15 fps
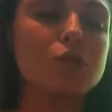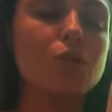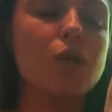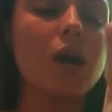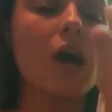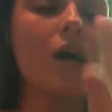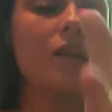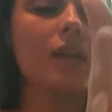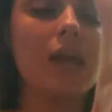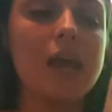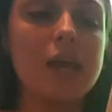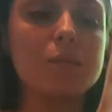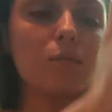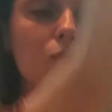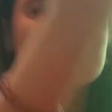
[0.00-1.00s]
or
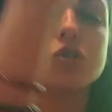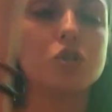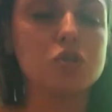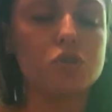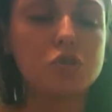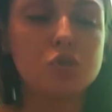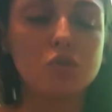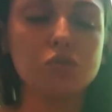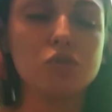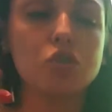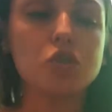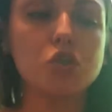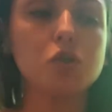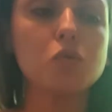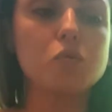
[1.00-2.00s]
unable to
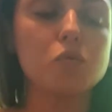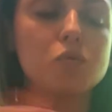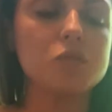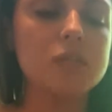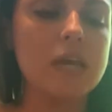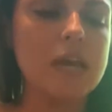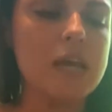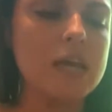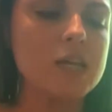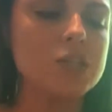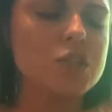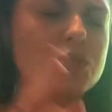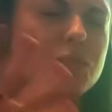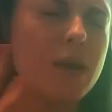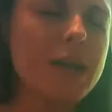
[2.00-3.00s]
choose a
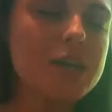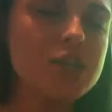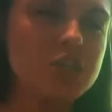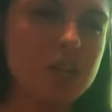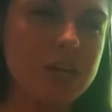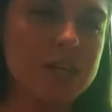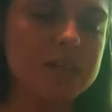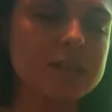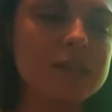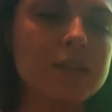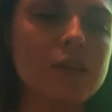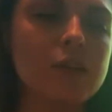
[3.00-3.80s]
direction